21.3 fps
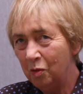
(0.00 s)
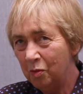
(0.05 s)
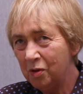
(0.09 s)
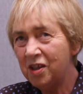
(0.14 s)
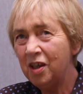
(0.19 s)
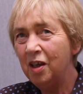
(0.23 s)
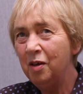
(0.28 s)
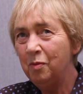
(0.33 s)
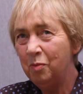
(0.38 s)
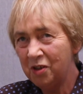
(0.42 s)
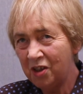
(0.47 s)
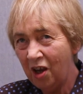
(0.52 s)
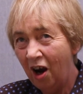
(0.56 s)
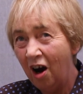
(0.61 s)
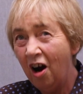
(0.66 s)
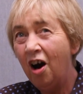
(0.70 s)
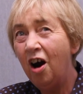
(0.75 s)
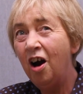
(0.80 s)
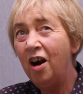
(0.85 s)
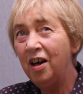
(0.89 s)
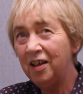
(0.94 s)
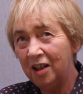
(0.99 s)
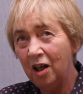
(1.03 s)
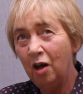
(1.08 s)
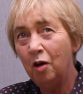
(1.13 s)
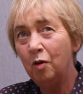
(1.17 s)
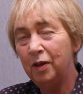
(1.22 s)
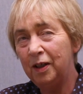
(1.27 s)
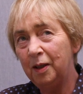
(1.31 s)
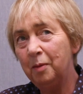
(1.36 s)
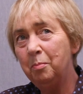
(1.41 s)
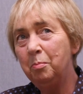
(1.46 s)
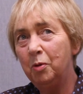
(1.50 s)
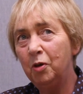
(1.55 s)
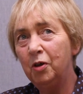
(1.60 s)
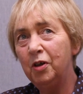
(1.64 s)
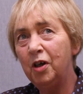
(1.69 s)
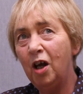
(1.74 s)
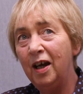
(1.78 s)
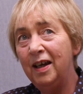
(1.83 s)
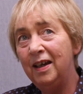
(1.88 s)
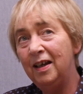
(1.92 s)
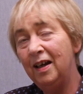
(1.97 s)
it was hard going, but
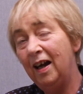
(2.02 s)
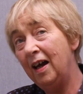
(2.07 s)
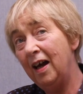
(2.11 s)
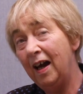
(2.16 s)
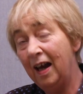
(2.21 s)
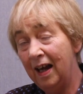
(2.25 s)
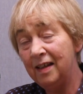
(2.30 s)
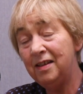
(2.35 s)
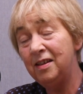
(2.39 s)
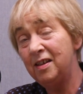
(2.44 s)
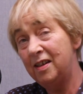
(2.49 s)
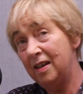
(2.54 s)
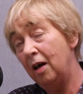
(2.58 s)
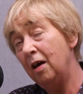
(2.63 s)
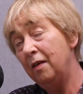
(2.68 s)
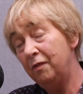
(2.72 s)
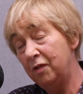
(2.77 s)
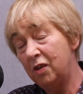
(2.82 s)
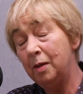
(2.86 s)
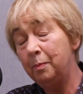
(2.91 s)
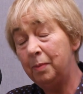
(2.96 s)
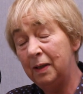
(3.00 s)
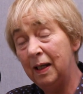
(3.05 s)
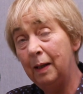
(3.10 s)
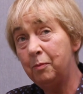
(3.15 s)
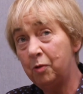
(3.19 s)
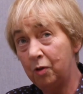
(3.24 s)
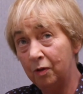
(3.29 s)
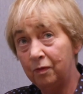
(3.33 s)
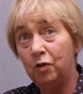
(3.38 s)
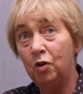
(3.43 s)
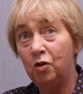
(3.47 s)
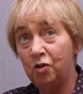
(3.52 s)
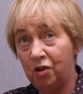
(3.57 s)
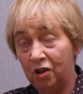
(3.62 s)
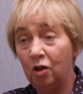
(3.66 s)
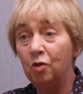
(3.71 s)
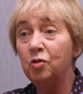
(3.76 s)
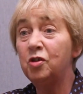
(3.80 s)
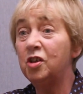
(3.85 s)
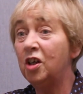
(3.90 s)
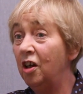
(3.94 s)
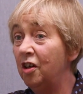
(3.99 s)
I hadn't obviously been able to afford to go
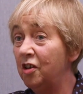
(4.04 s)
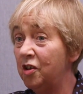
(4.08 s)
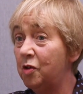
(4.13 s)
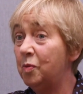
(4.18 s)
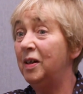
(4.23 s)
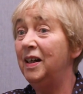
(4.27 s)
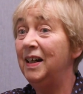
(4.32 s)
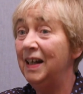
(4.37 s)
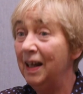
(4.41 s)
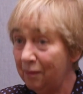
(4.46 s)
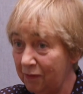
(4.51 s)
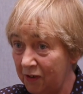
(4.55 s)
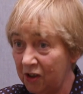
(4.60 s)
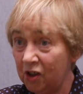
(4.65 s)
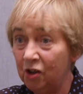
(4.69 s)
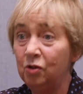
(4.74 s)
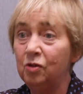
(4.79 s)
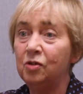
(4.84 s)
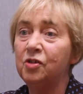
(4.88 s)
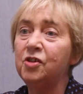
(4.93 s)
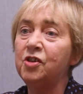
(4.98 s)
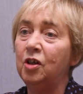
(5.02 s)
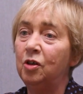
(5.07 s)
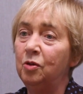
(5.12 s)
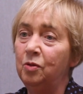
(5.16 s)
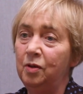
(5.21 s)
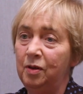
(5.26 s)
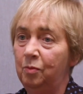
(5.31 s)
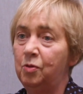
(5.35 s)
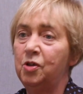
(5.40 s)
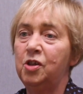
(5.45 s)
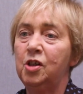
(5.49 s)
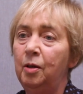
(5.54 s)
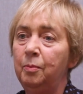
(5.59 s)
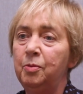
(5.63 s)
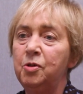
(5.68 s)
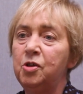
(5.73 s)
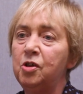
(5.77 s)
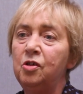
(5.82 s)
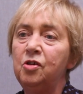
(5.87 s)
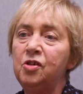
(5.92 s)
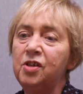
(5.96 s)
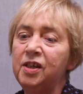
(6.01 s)
to college when I left school, so it was an
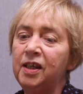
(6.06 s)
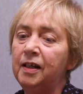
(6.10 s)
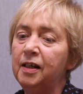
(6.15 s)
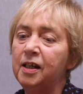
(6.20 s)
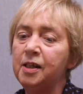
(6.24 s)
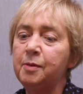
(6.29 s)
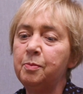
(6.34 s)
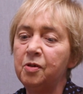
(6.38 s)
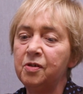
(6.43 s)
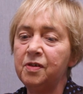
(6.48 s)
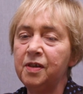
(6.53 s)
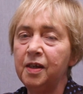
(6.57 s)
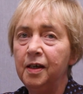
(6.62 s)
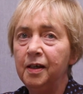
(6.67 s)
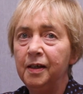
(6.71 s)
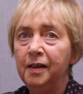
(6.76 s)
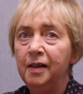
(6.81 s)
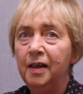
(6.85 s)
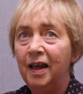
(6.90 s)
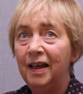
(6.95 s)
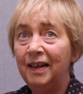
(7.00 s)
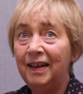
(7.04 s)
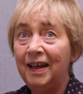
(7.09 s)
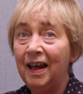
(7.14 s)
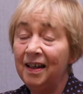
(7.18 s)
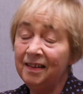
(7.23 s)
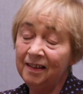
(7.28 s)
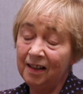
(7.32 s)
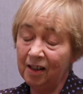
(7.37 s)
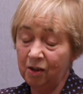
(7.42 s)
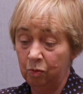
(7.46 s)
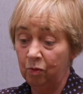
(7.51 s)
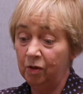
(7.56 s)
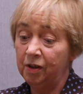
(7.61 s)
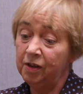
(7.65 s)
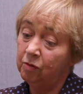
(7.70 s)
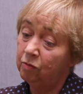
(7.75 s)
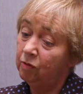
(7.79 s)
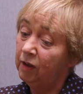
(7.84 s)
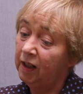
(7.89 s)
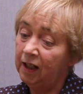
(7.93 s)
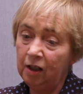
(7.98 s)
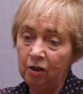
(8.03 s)
opportunity. And I suppose, again, that's one of the
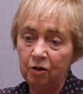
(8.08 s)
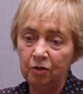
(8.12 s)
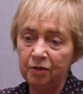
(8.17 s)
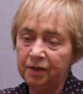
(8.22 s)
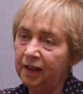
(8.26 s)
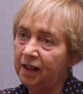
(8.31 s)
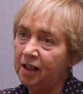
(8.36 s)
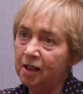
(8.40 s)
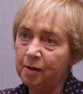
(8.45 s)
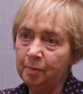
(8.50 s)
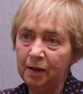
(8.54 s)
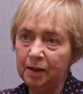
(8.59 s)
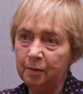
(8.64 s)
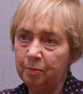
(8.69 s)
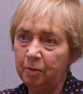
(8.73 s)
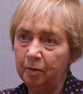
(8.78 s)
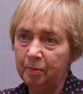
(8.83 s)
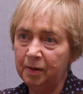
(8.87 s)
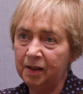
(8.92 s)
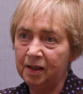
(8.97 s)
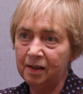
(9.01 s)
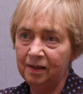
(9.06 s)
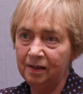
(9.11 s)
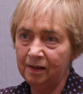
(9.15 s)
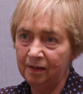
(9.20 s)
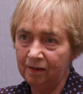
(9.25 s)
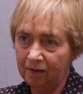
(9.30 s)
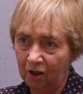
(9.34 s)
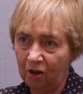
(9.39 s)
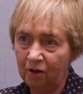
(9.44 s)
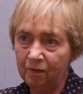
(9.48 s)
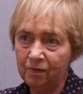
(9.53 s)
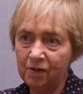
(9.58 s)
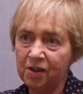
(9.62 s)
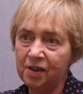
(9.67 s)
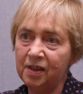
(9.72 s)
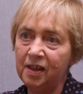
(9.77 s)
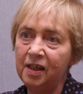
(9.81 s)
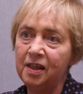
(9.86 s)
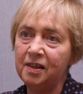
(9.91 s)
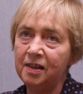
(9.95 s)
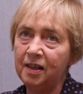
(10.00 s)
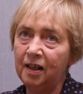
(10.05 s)
really good things about the public service,
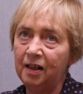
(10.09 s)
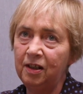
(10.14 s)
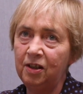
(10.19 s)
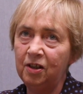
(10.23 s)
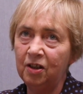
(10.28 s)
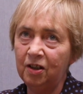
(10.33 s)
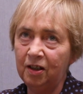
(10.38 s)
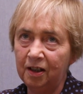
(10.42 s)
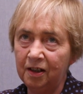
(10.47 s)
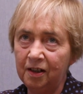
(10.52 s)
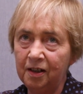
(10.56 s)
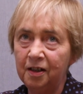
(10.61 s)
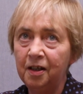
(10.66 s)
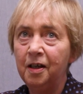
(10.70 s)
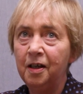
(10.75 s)
is that you can,